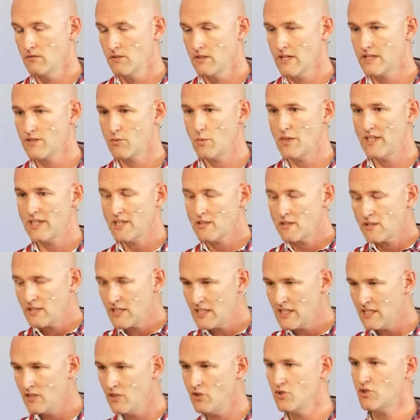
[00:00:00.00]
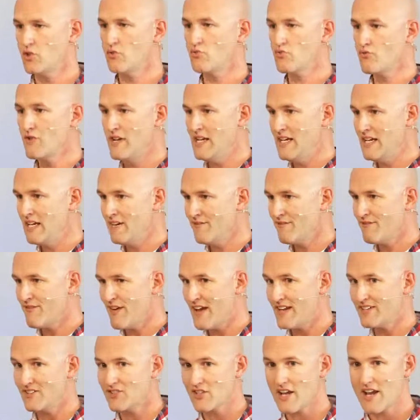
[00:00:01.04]
as we continue to
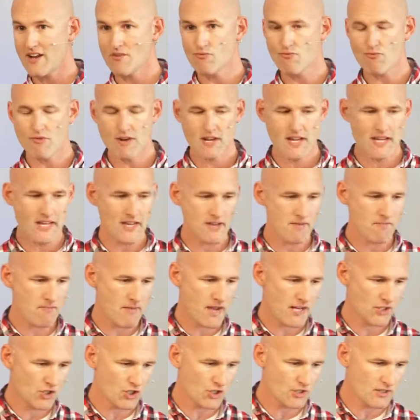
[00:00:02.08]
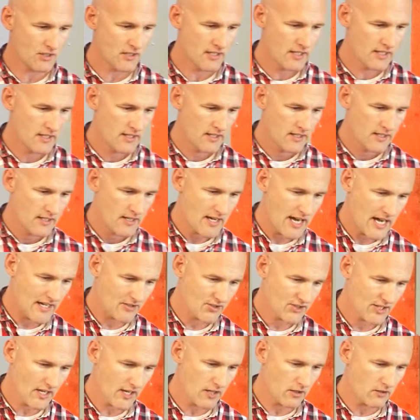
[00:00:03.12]
reinvent and reimagine
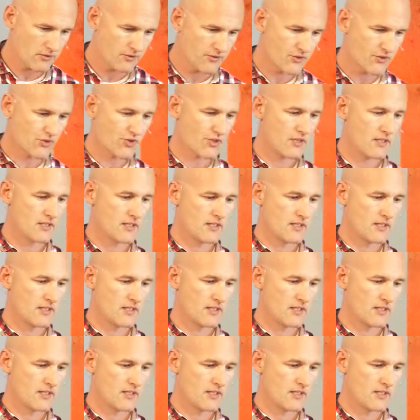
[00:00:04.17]
ourselves?